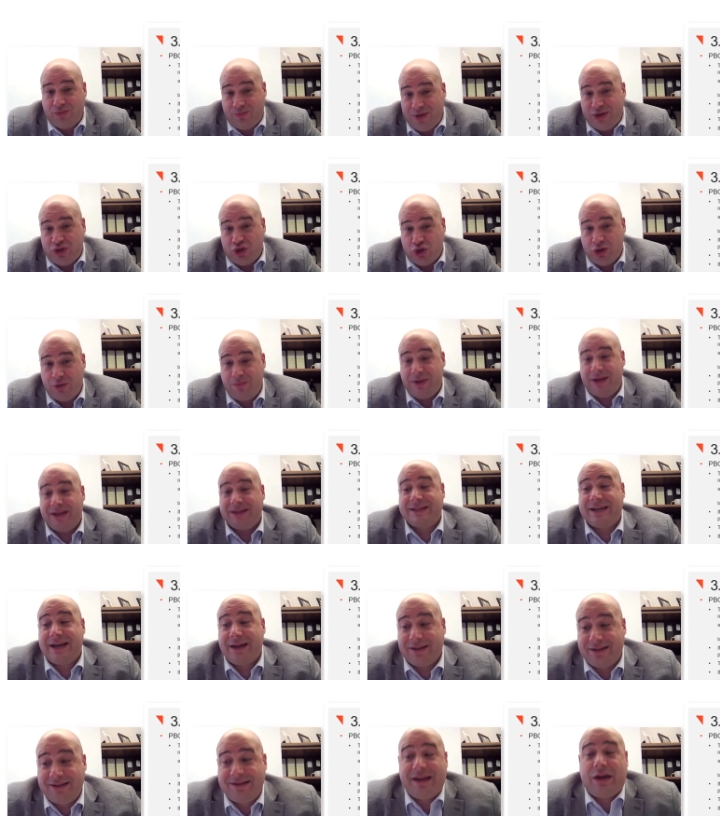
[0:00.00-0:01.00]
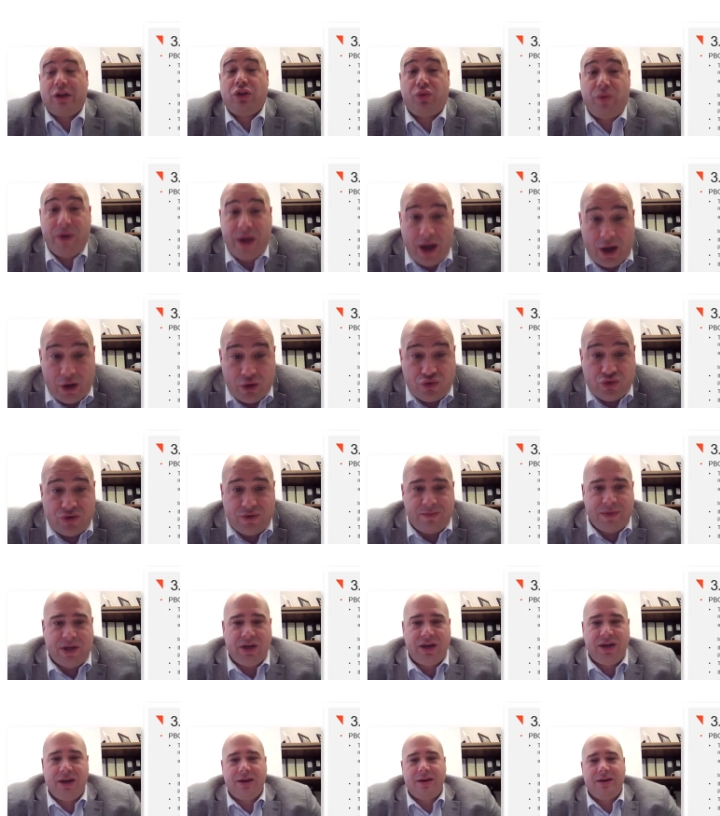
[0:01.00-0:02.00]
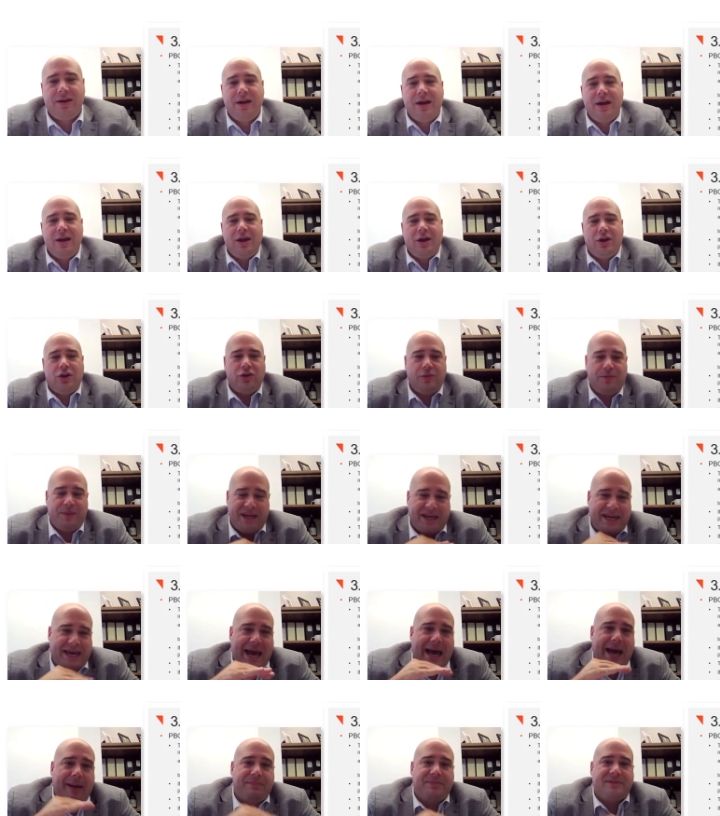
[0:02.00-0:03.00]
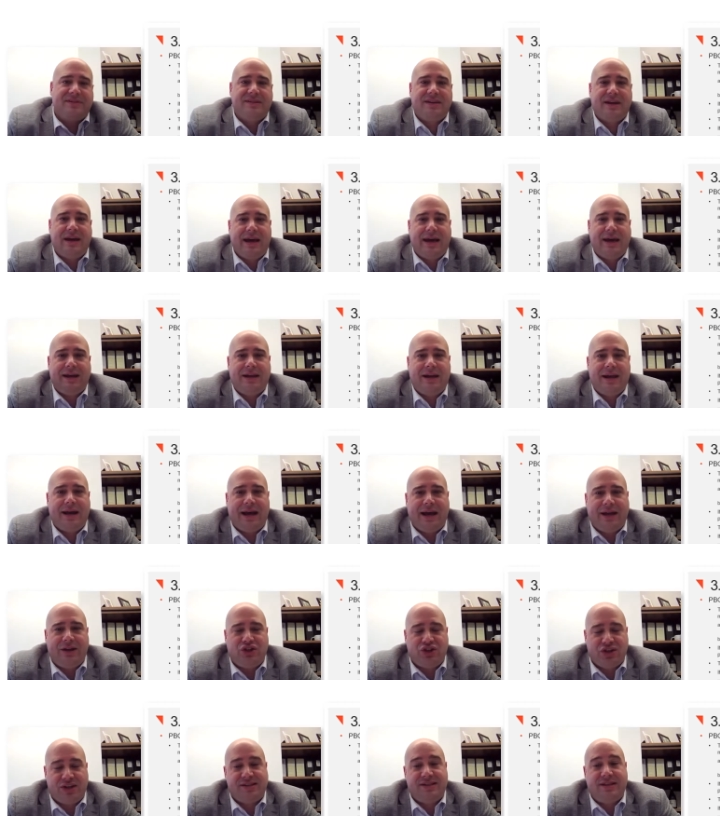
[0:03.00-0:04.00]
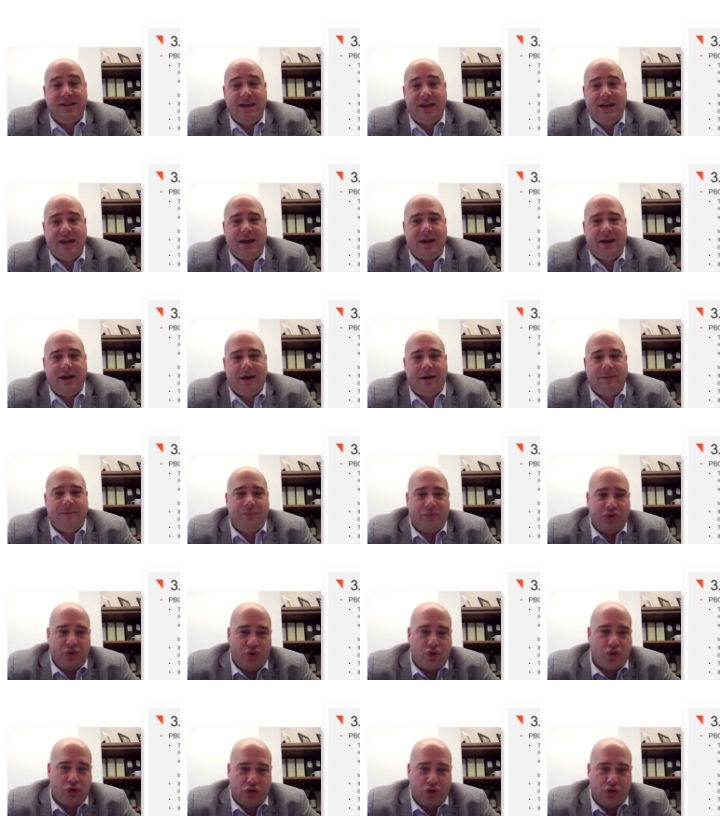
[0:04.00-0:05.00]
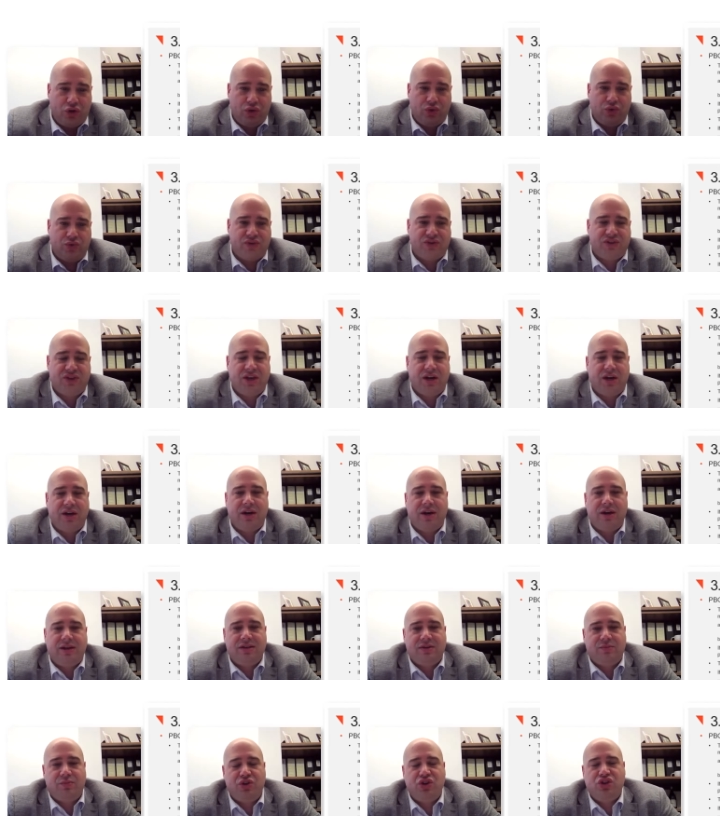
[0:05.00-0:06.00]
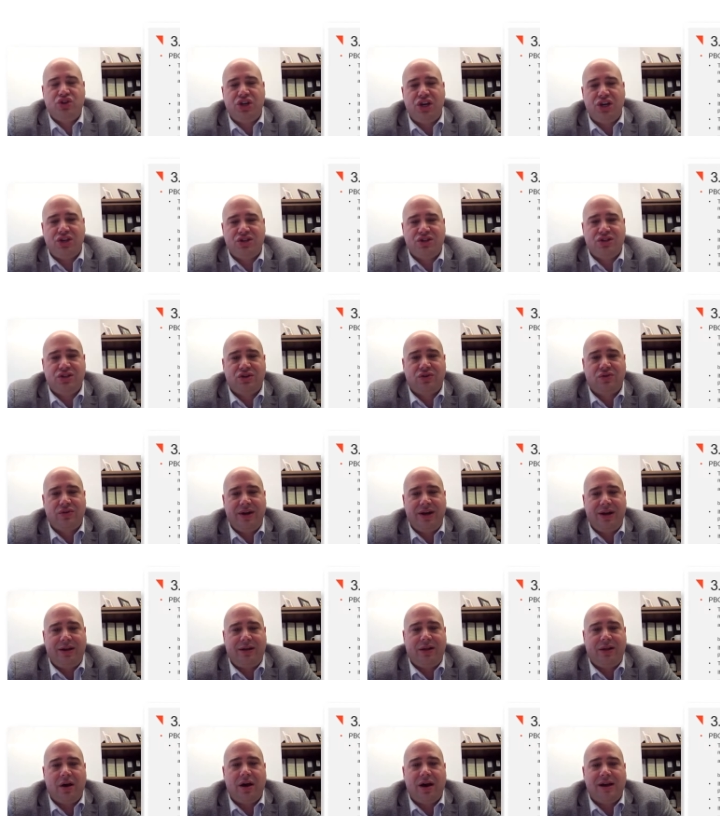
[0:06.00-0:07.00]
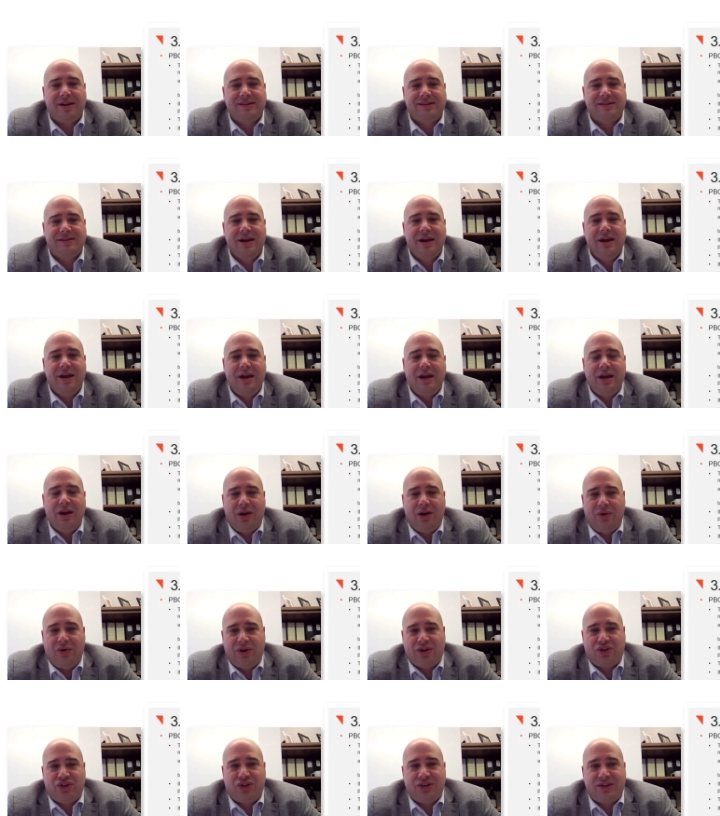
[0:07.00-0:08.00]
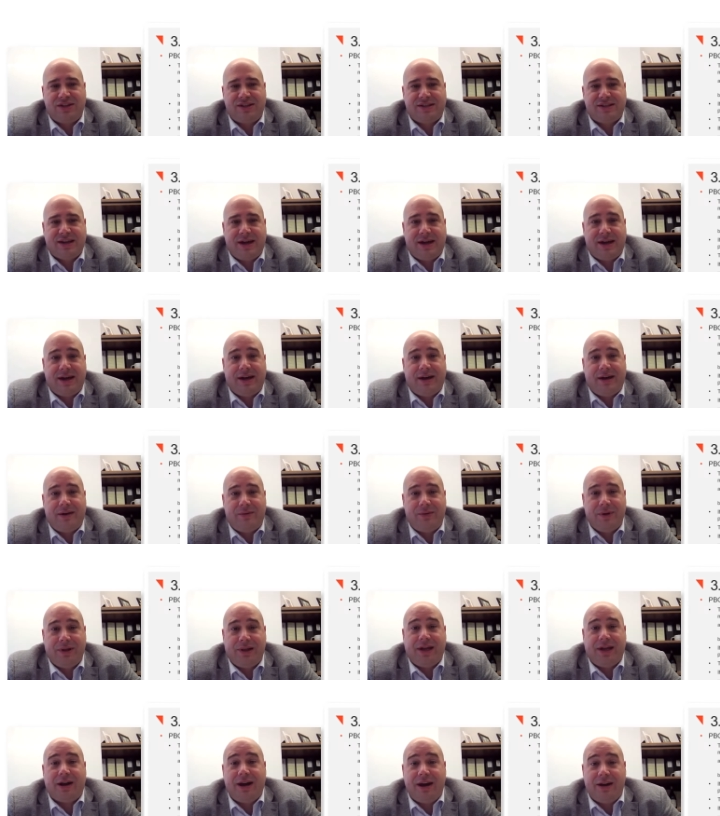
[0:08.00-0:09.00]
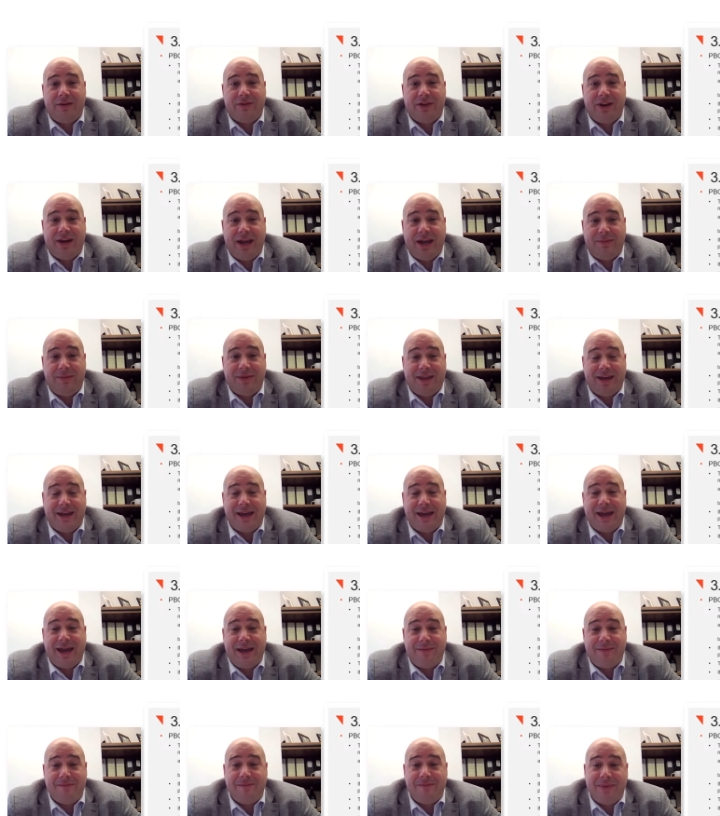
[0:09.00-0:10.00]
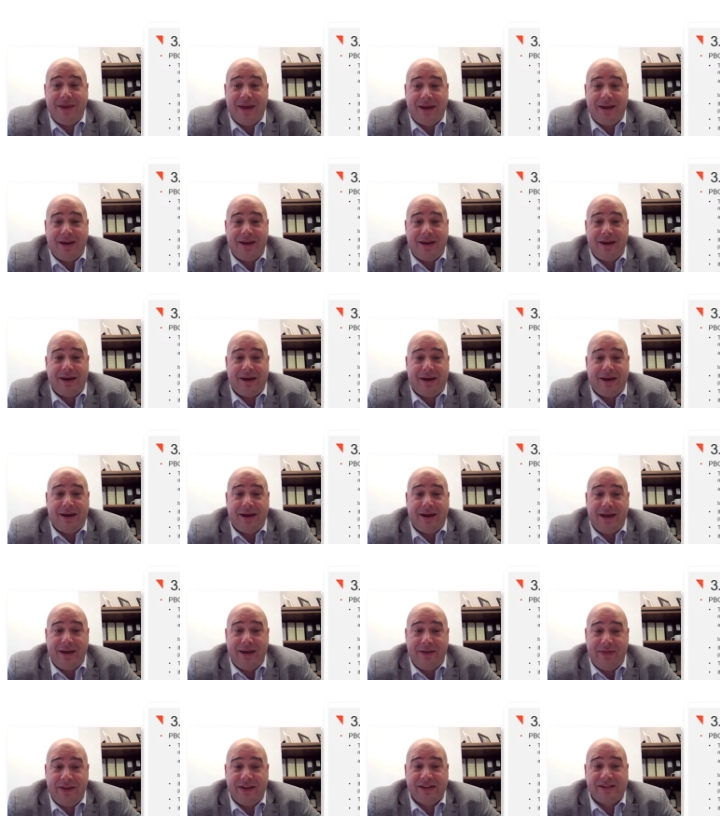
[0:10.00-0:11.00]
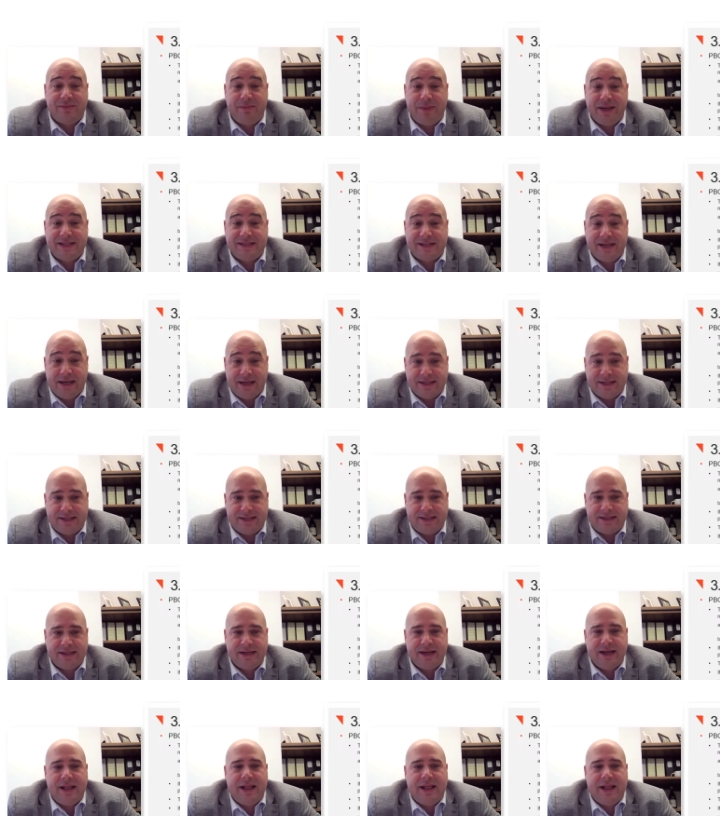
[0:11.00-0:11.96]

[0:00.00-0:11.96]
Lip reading: should be entitled to take 300 million. You'd be capped at just the income. You couldn't use the depreciation to create a loss, which is really kind of the name of the game in this business.